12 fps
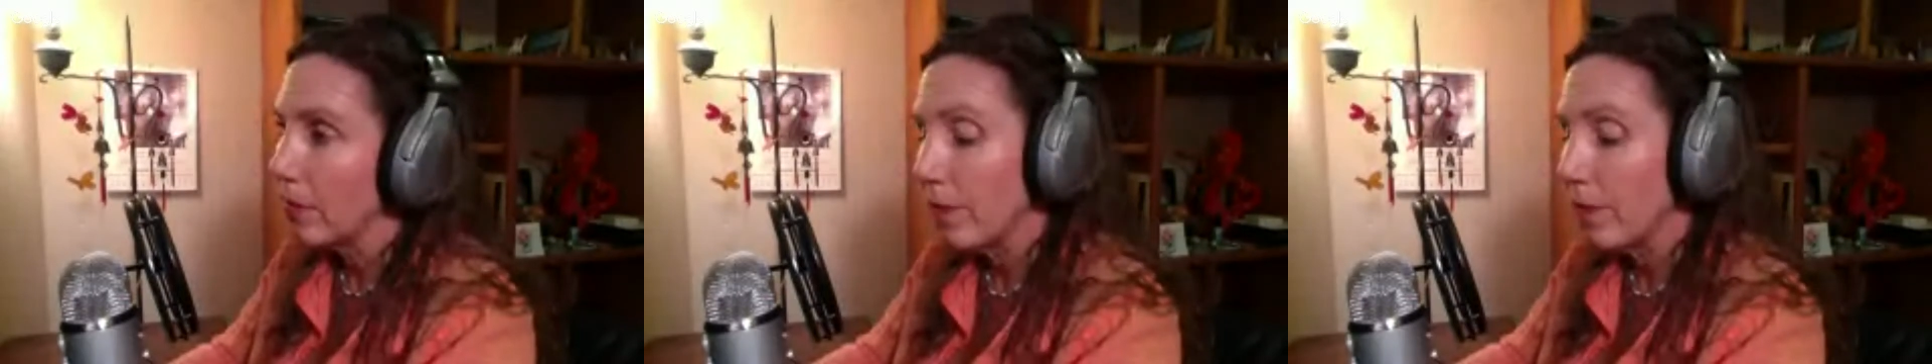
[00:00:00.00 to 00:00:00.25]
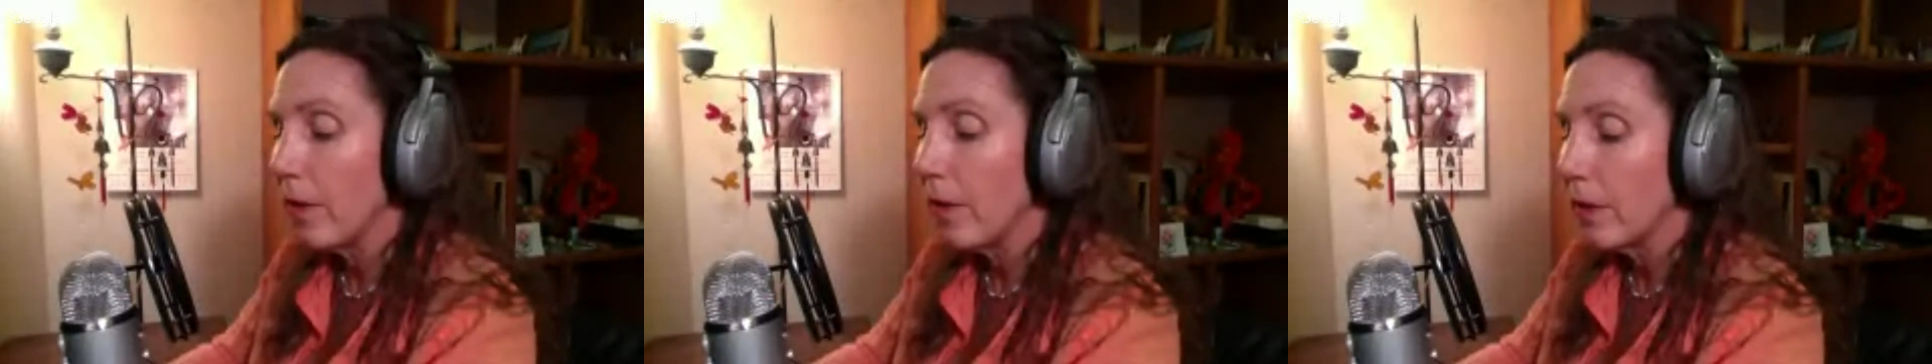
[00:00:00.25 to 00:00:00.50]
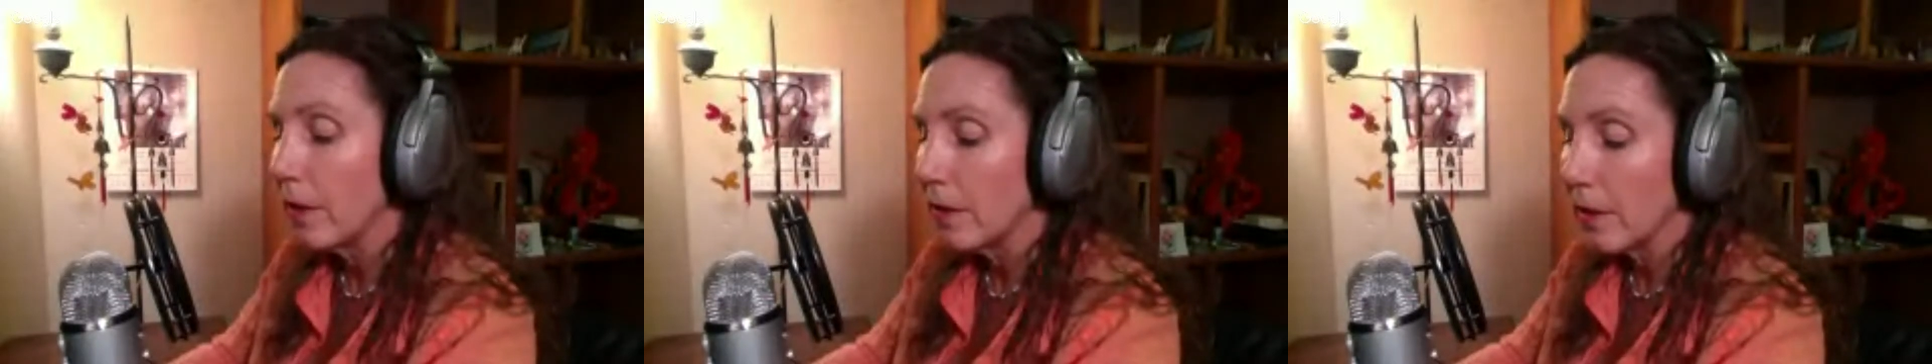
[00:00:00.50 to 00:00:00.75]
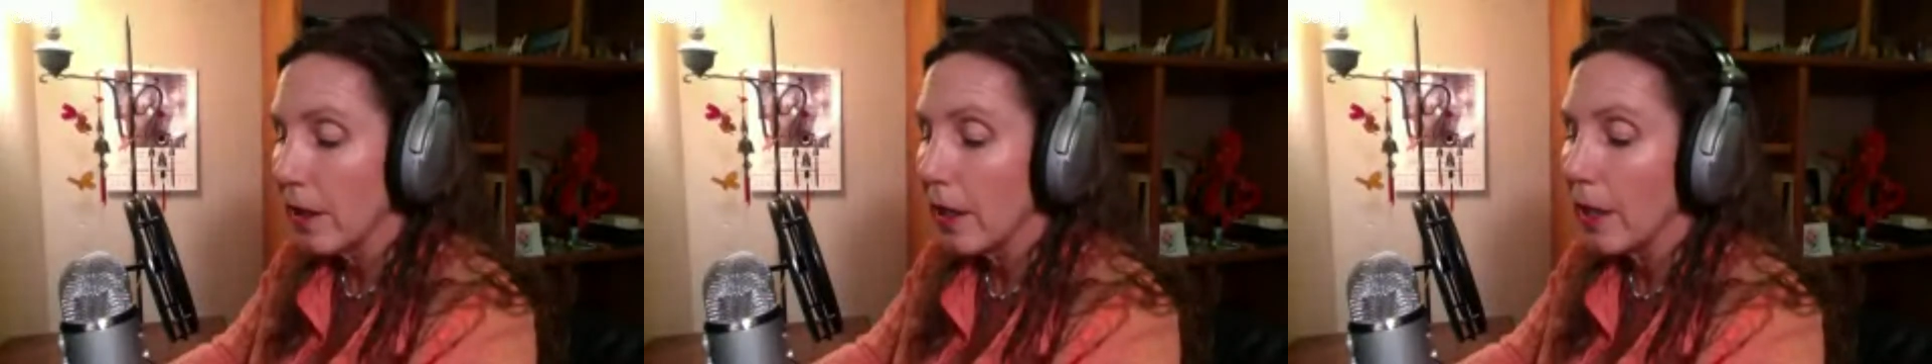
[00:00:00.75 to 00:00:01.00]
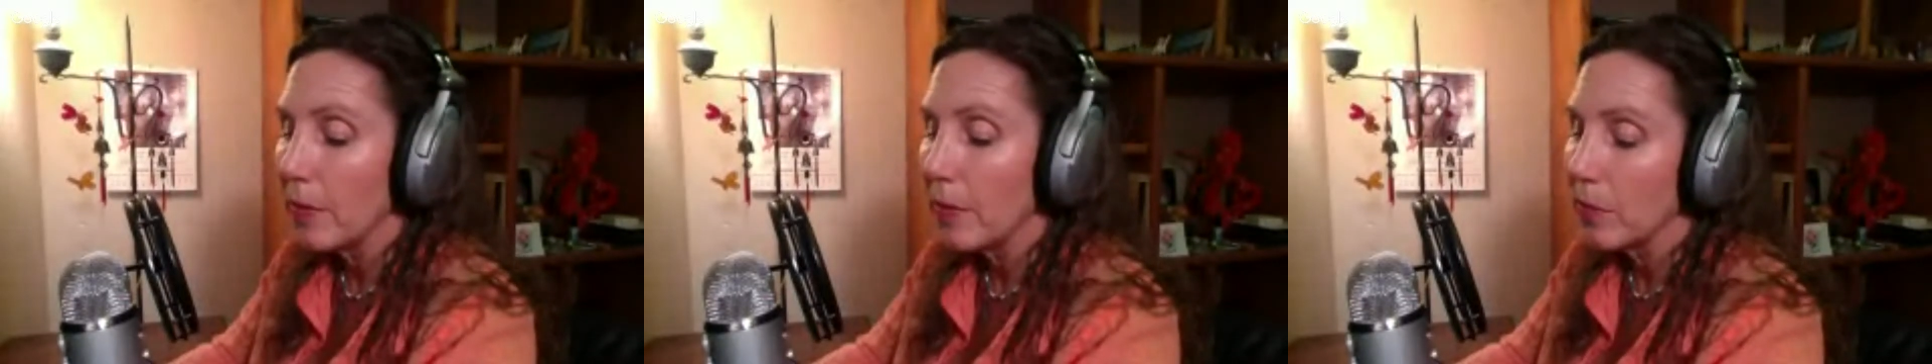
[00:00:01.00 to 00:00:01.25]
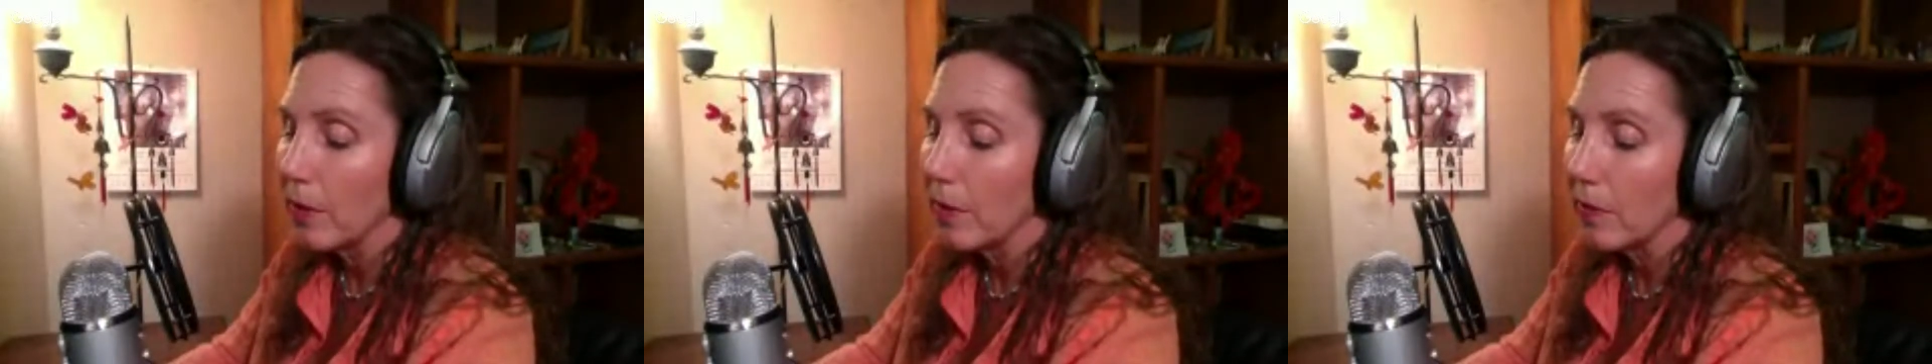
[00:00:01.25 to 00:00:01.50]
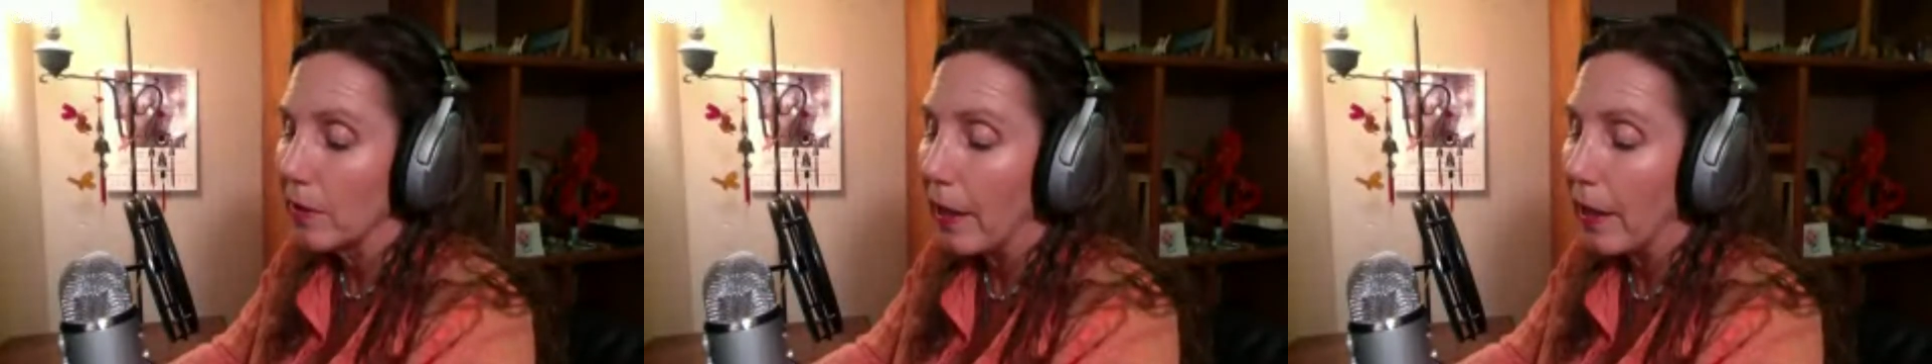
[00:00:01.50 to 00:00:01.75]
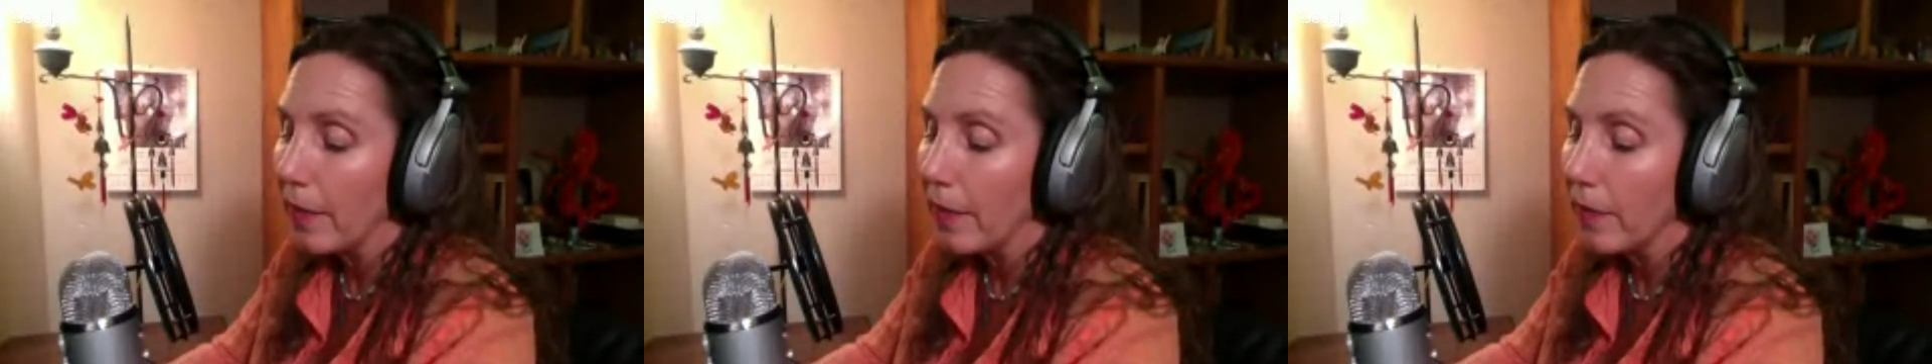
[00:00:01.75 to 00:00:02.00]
the phone and Skype as well as live,